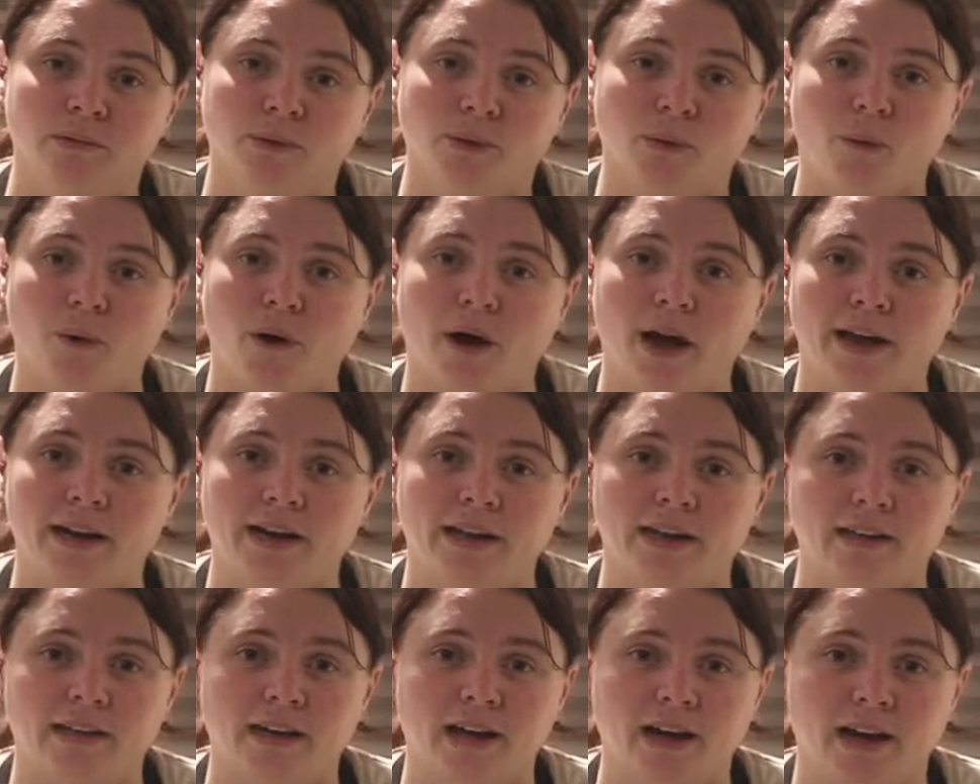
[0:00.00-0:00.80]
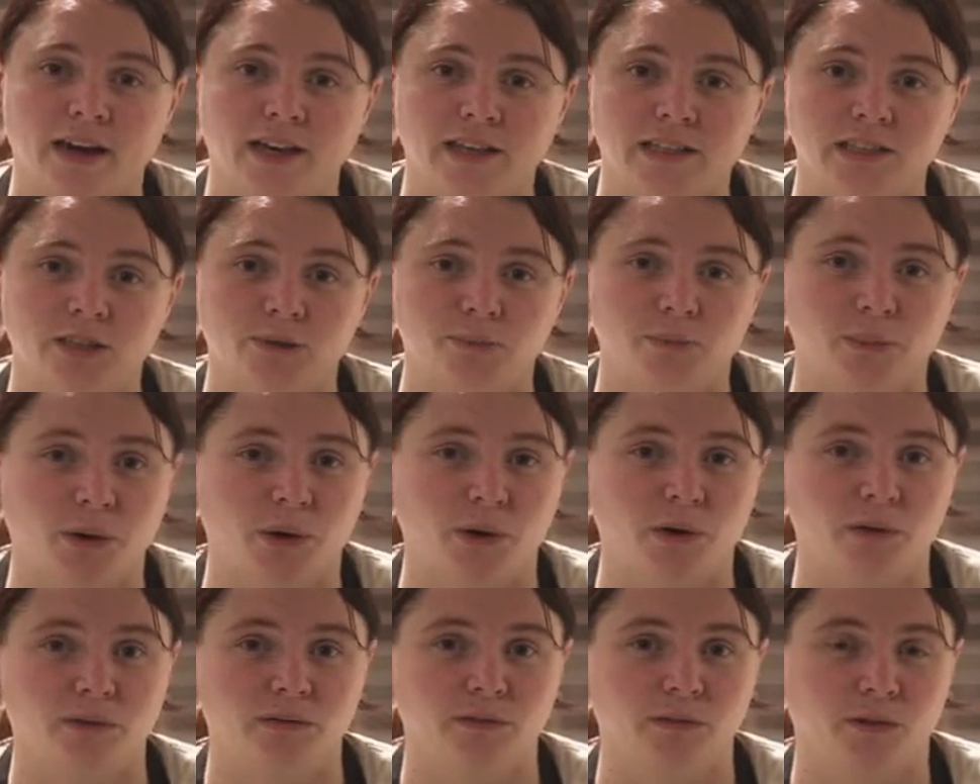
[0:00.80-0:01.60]
quite a large
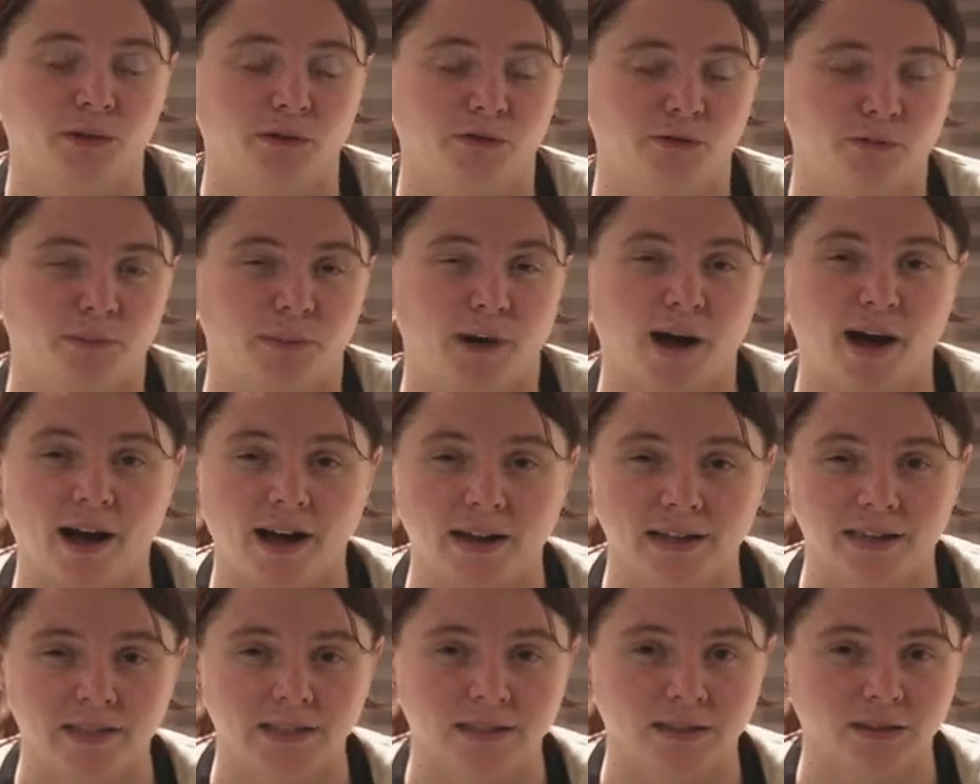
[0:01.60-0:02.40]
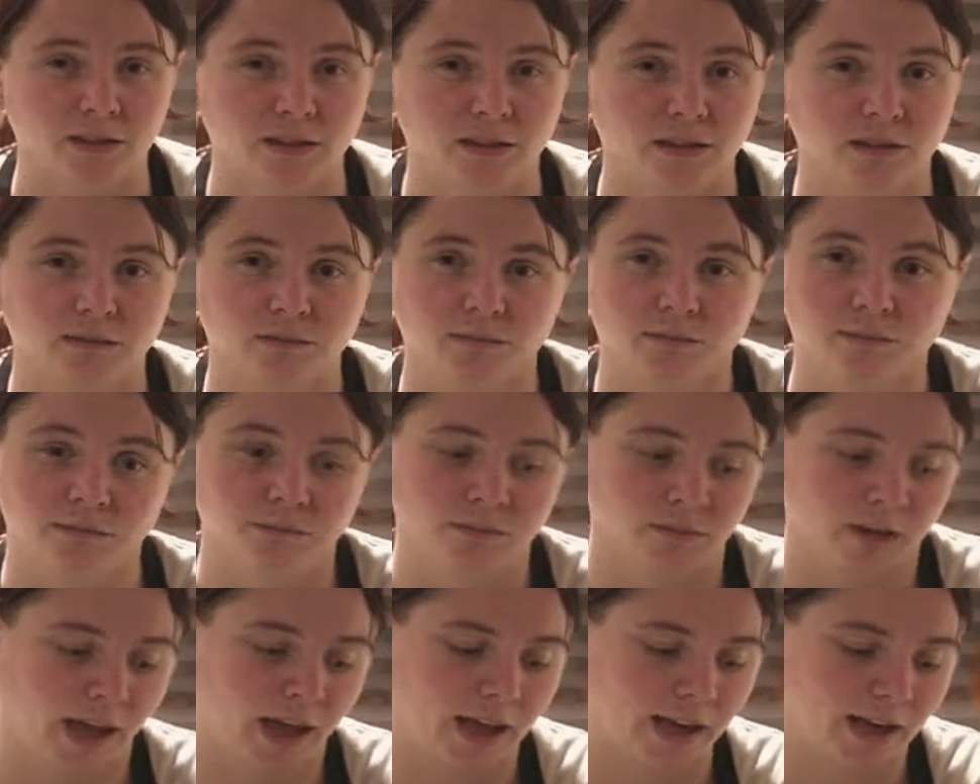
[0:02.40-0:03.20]
pot of pasta,
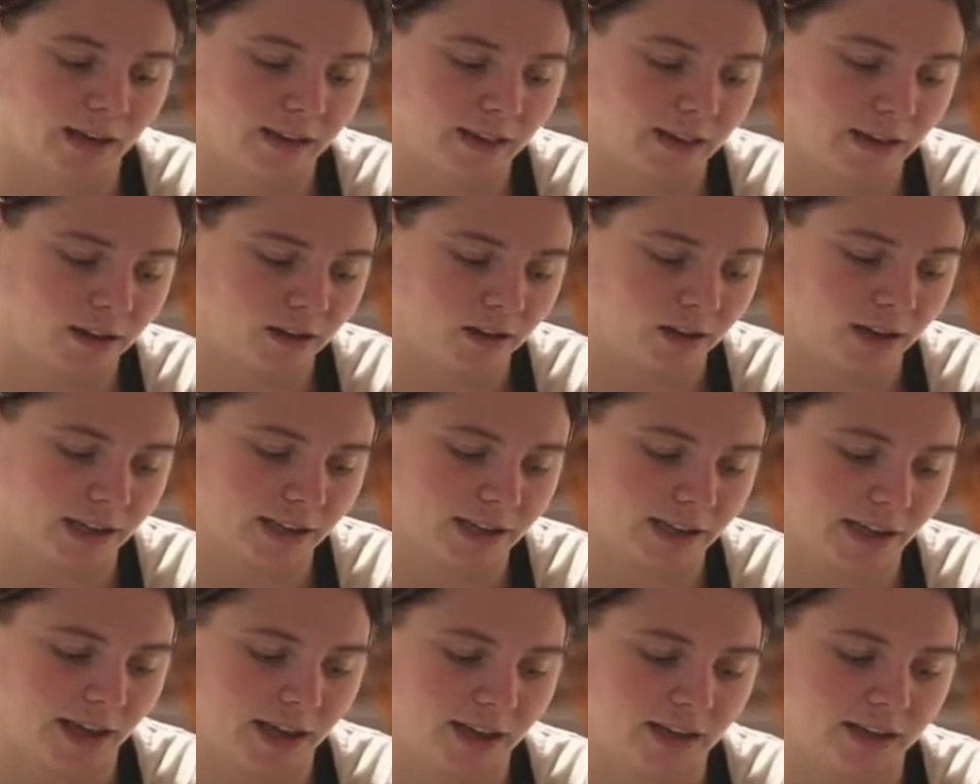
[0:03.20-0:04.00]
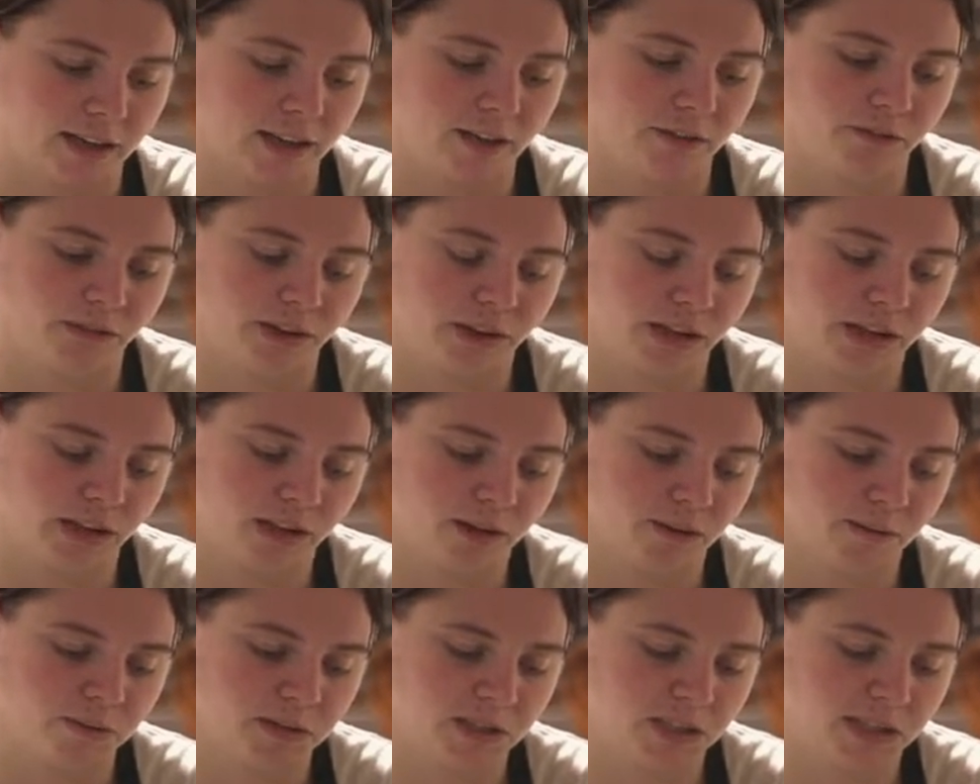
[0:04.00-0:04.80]
anything like that, it really
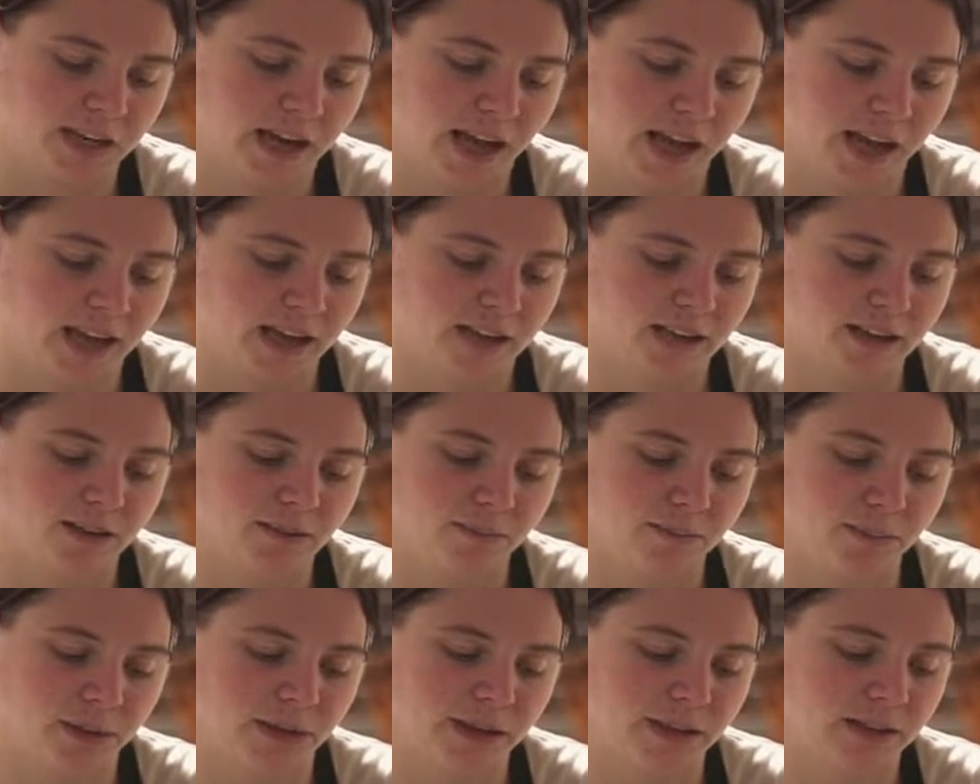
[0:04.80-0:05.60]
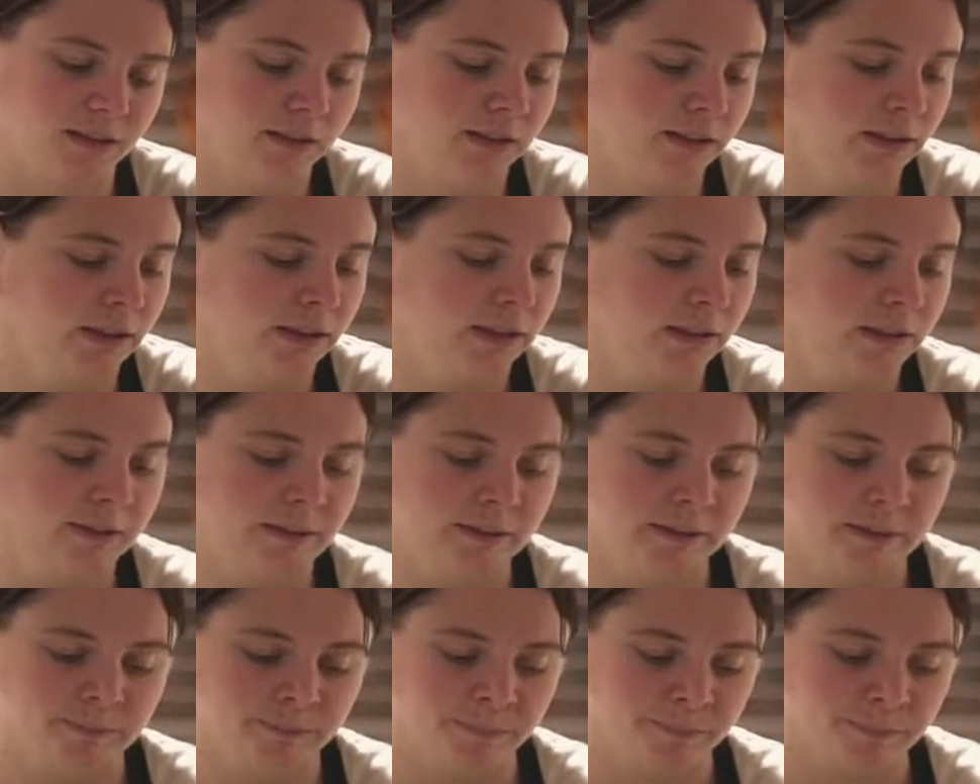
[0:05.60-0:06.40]
comes in handy. But
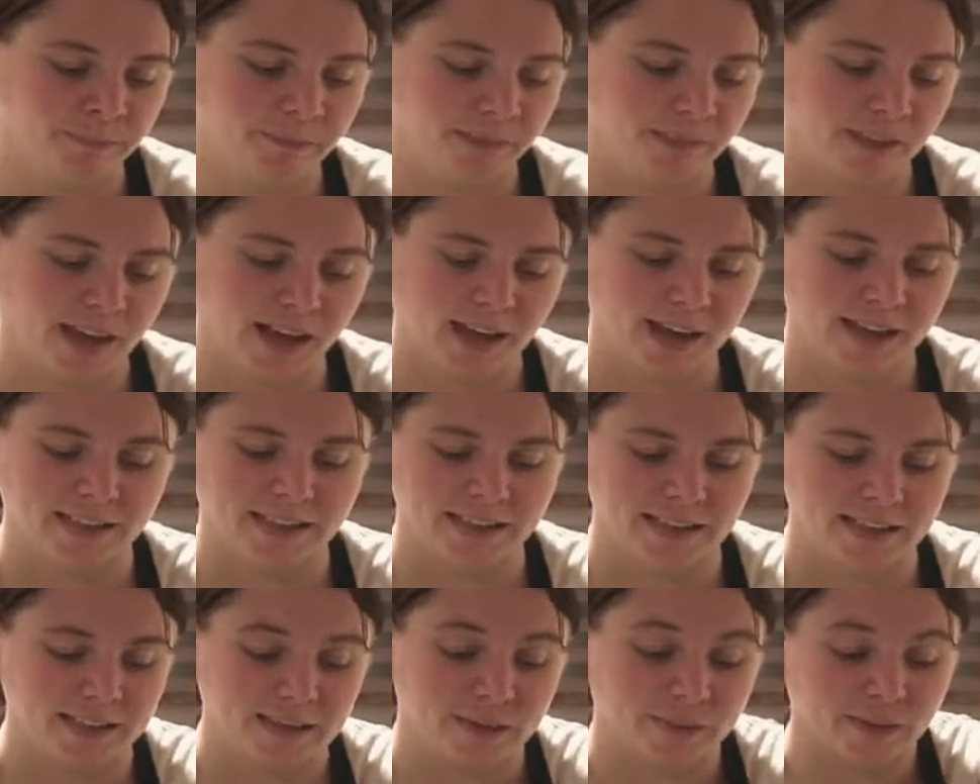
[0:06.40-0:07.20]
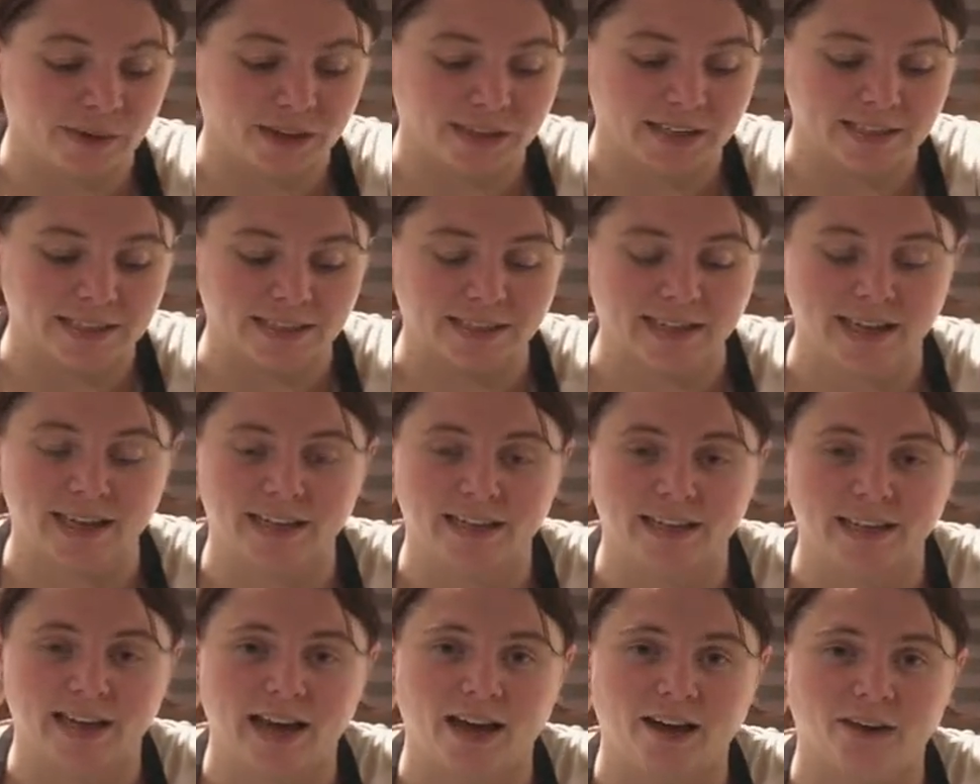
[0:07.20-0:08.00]
that is what I
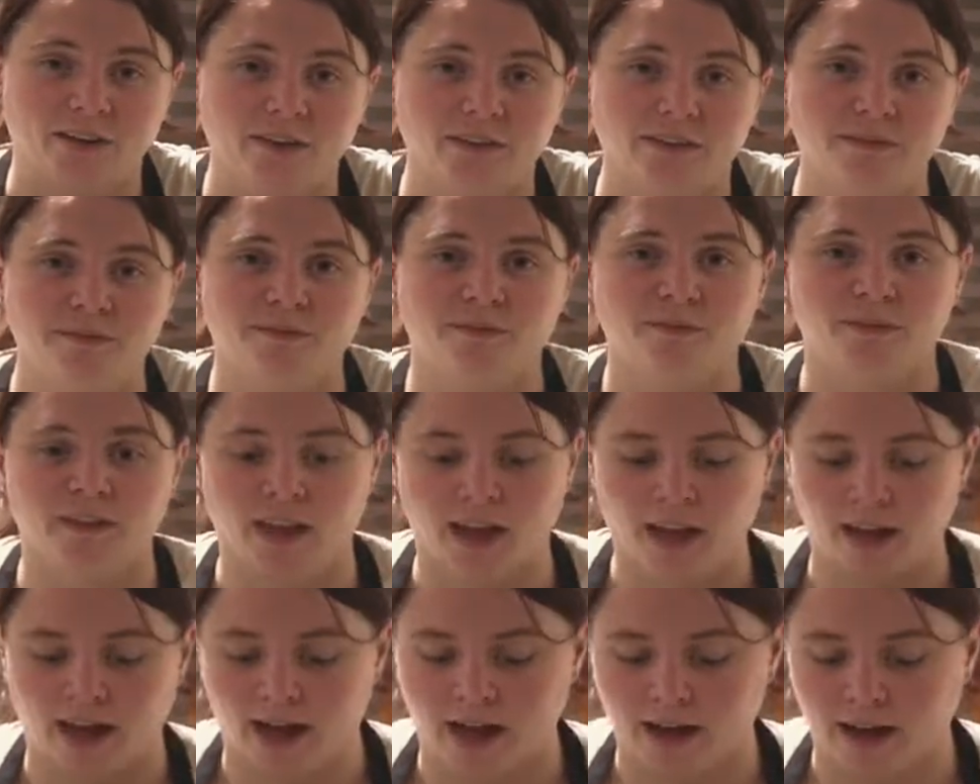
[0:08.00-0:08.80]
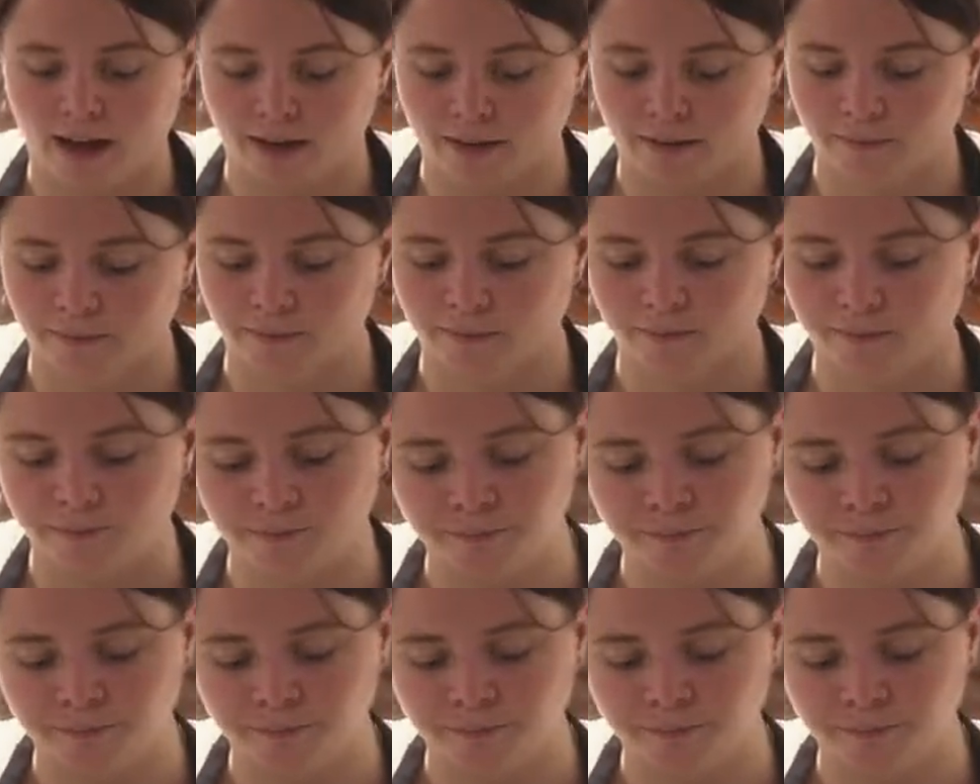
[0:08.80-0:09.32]
started out on.